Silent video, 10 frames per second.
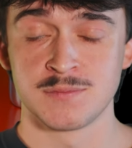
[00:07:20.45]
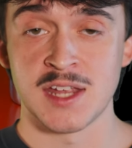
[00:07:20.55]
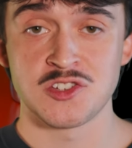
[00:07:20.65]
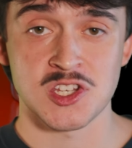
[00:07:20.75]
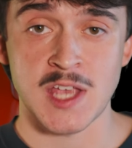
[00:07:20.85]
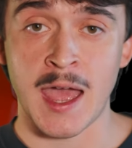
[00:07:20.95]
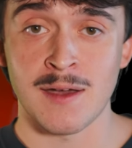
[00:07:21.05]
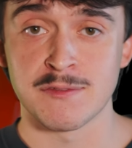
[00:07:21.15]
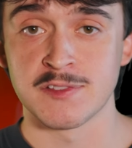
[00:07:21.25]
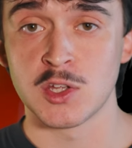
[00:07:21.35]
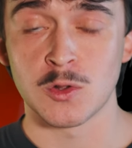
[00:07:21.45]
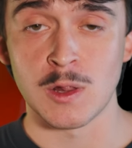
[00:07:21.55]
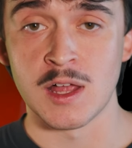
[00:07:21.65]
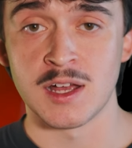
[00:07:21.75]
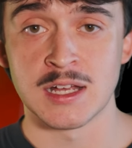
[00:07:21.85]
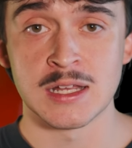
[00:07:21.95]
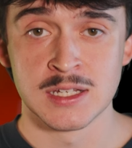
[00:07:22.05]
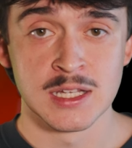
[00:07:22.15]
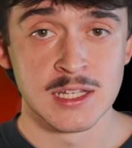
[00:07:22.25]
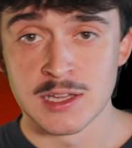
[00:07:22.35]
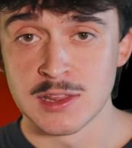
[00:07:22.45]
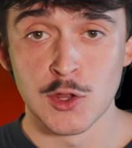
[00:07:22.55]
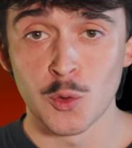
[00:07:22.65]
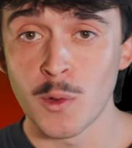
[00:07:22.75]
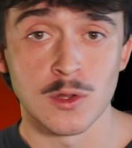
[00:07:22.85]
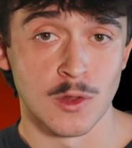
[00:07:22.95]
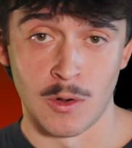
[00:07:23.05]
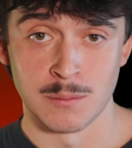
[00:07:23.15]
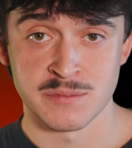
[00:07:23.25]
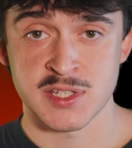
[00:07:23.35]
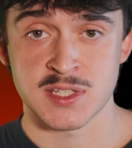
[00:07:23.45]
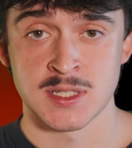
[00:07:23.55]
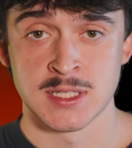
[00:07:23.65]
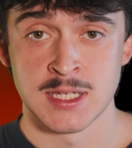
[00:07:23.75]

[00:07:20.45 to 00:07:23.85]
They just have little wiggle arms.